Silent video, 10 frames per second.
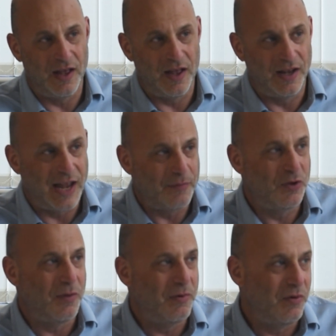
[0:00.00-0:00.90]
a
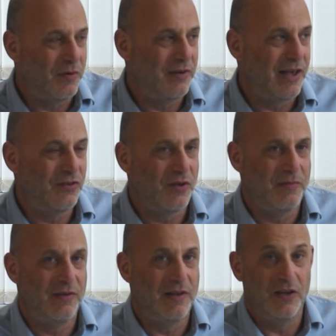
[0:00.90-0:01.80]
laptop or a desktop
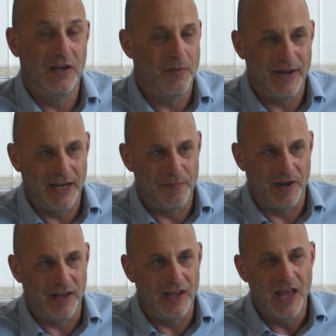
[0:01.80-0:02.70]
you sell, you don't make any
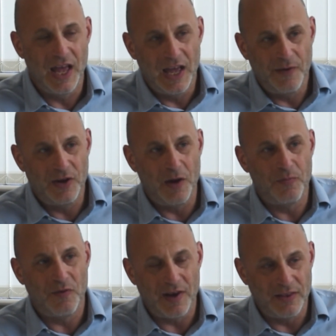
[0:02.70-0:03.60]
money. If you don't
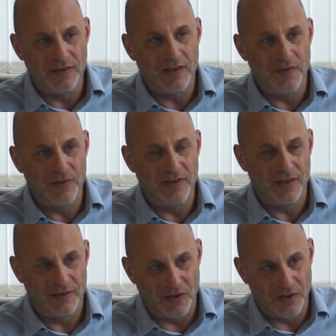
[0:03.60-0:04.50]
provide the
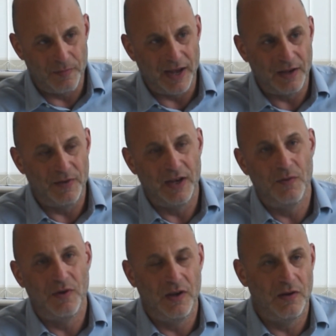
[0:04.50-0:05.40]
services on the back of it,
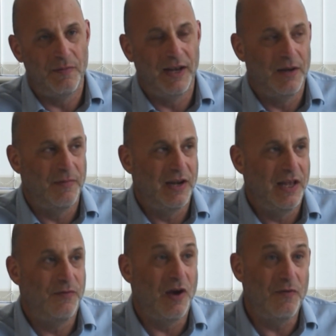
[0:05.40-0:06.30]
you don't make any money.
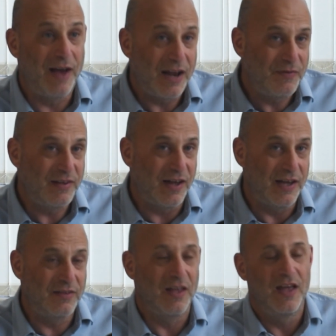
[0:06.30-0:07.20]
If you
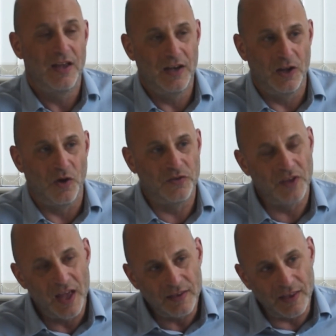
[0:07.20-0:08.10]
over-advertise, you're lost.
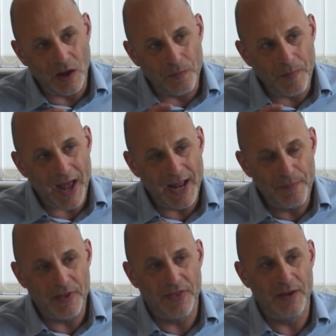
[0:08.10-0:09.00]
So that
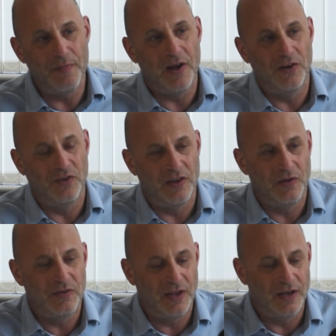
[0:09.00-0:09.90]
paper-thin margin that
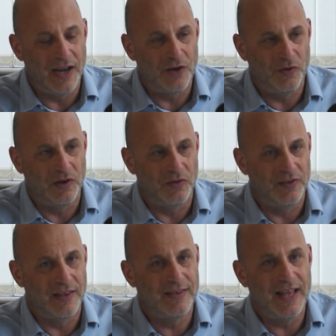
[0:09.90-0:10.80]
you see in electricals,
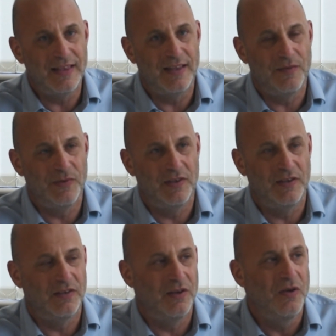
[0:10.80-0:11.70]
that sensitivity
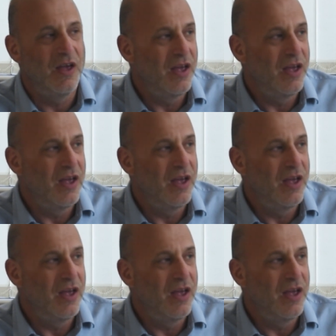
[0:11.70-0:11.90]
to